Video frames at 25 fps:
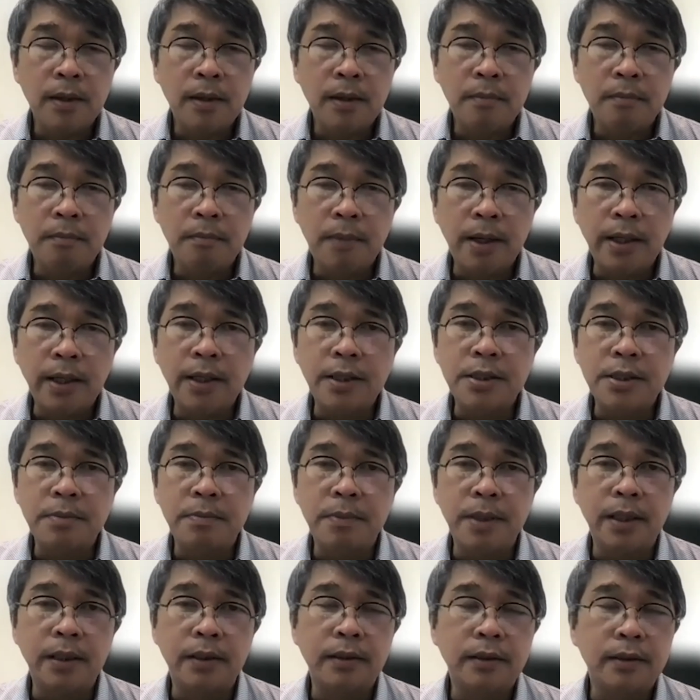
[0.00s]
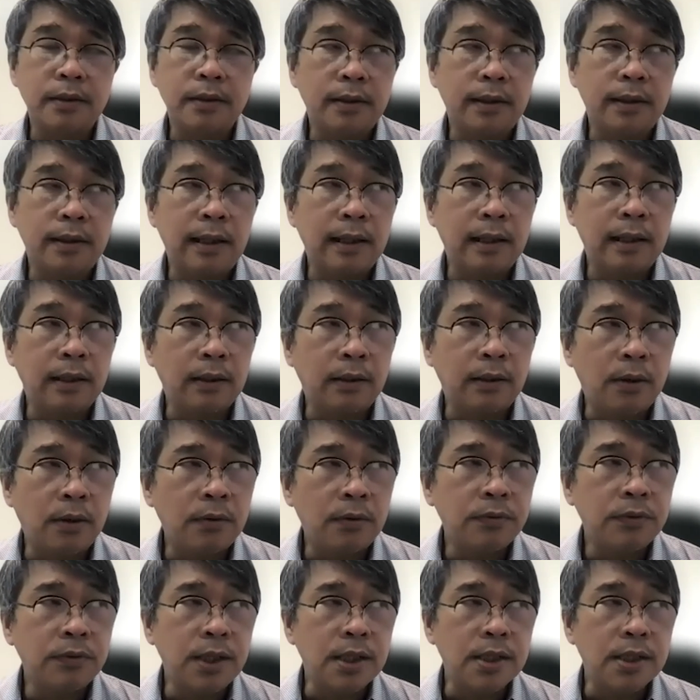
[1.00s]
management
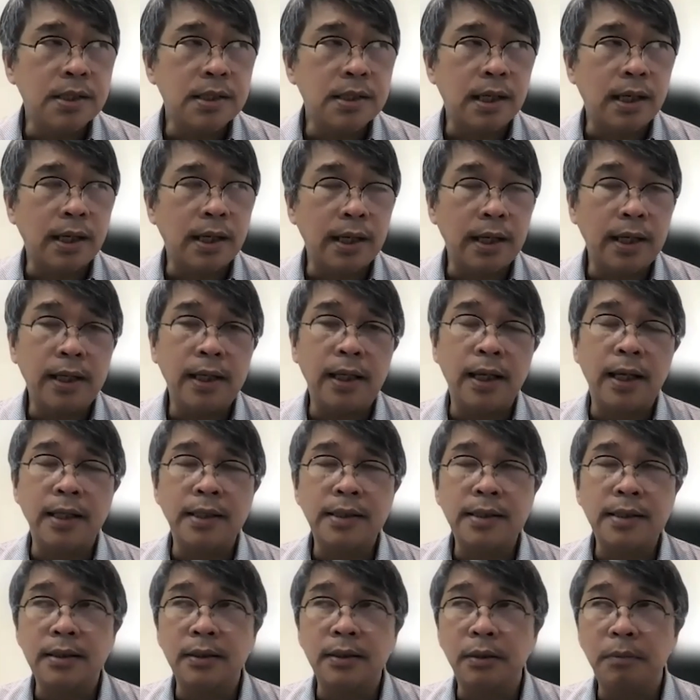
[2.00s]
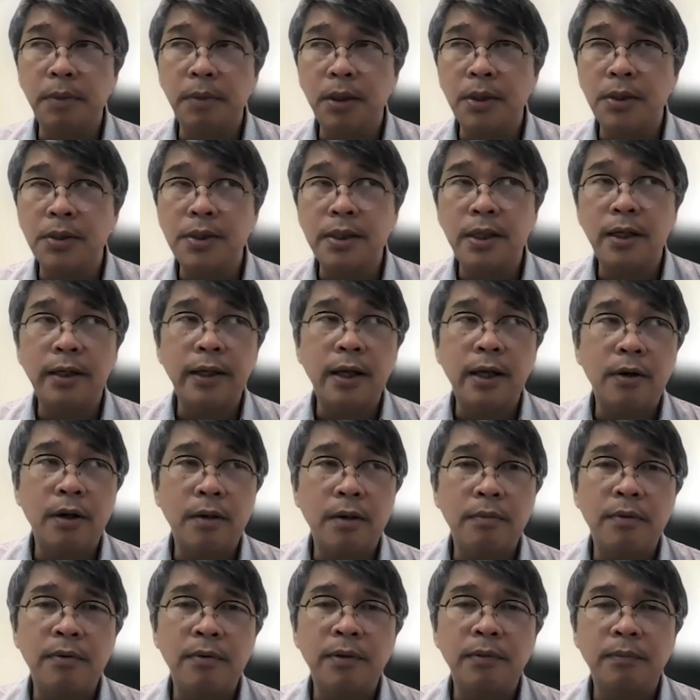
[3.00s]
of these areas, no, because they'll now
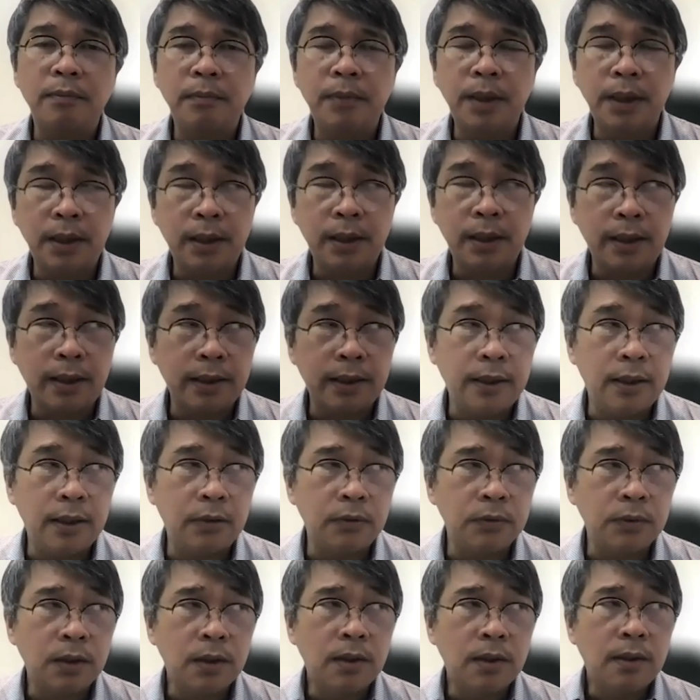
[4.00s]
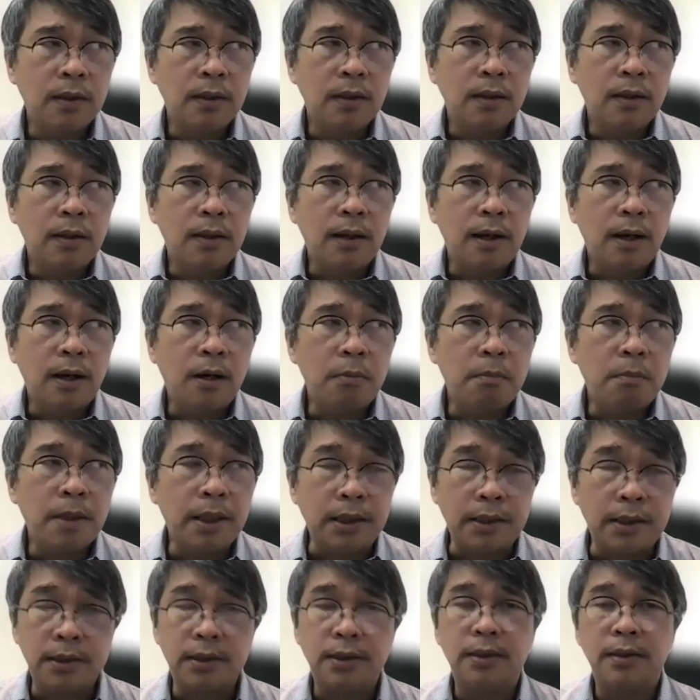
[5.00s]
have a better idea of how
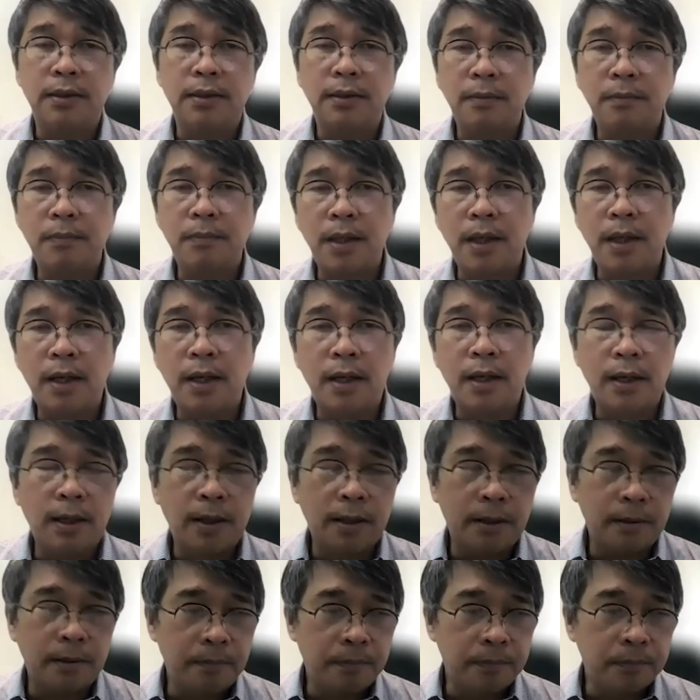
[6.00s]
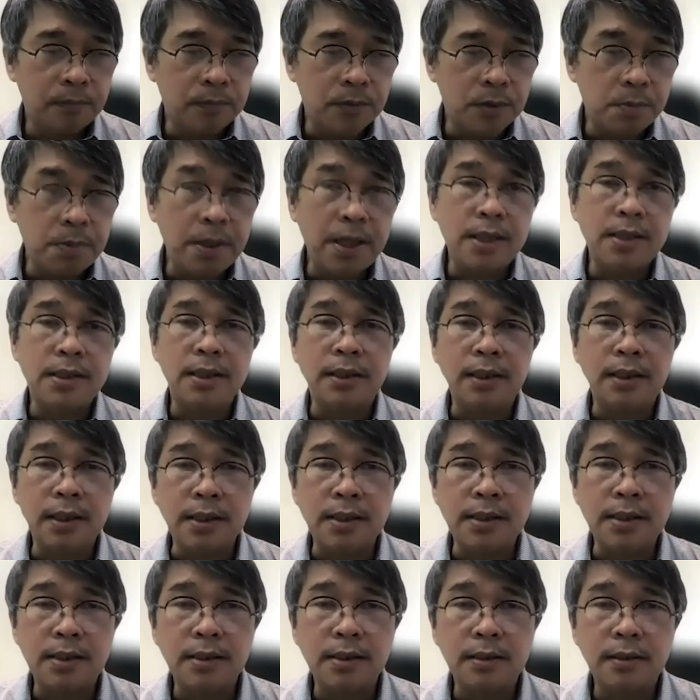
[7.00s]
much space it
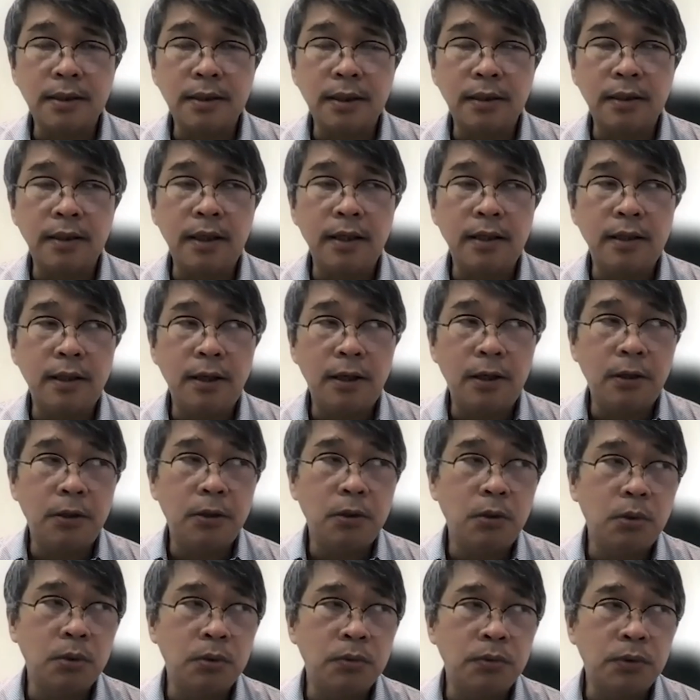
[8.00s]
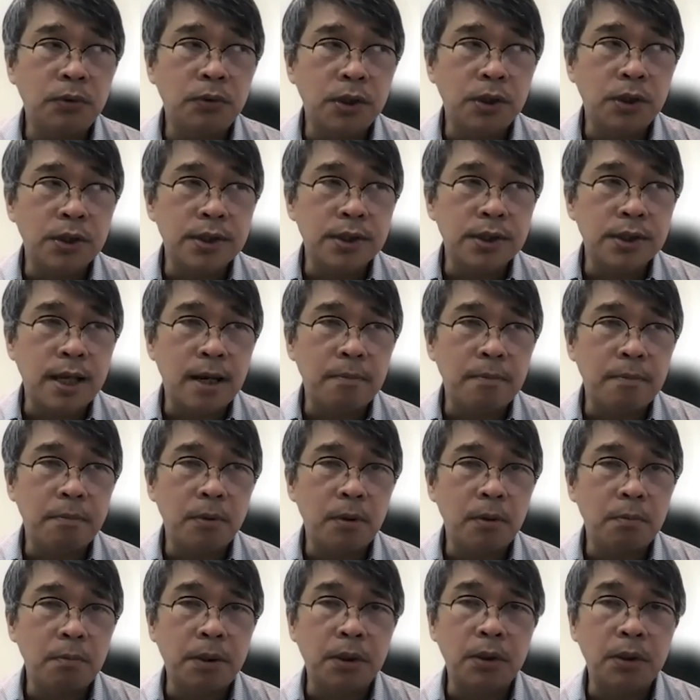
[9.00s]
is that they need to, for
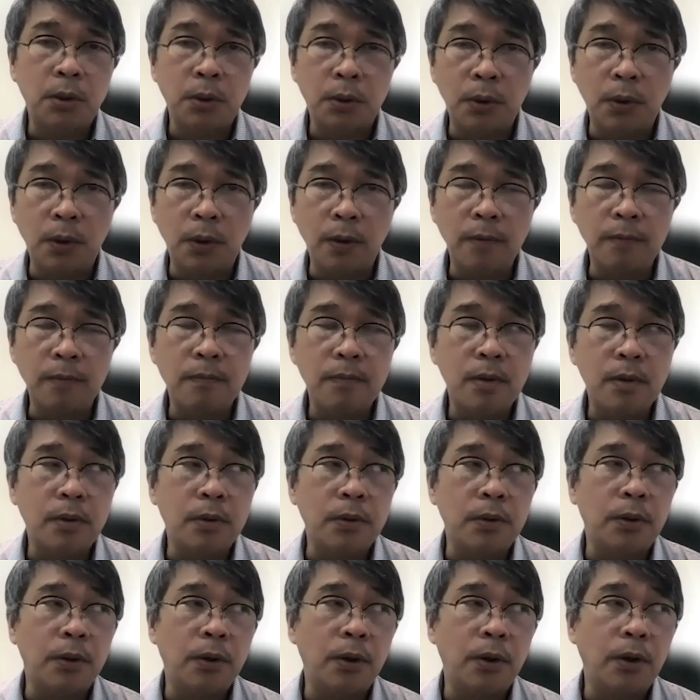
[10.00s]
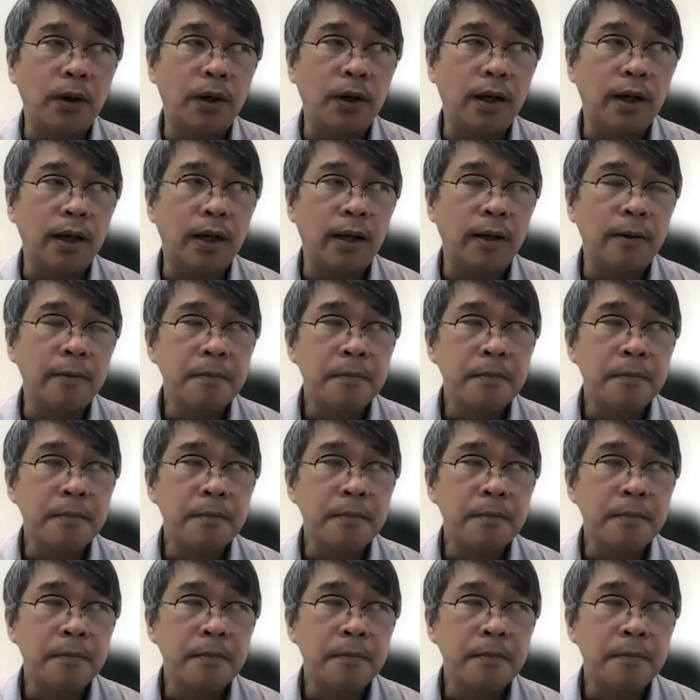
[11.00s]
example, patrol, or